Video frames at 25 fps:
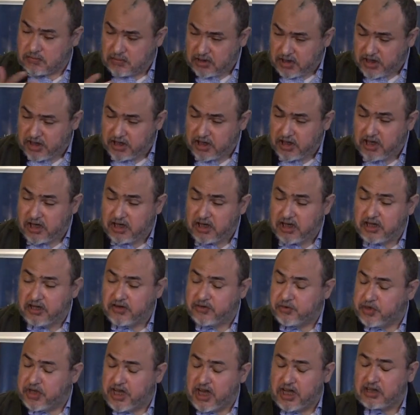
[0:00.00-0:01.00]
again
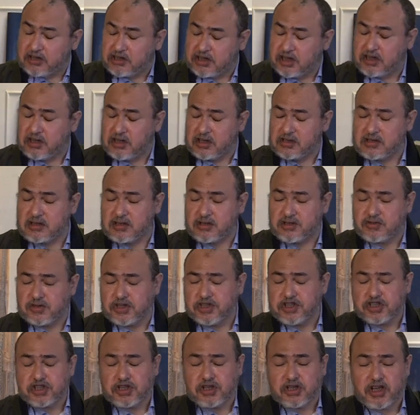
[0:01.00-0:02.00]
in reality
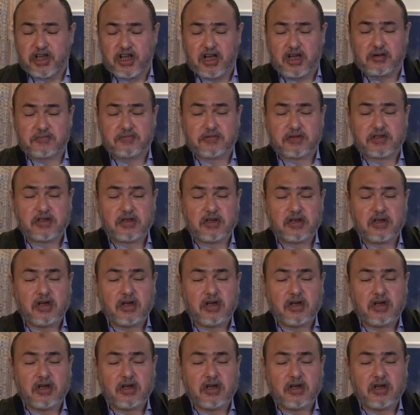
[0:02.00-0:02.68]
concentration camps,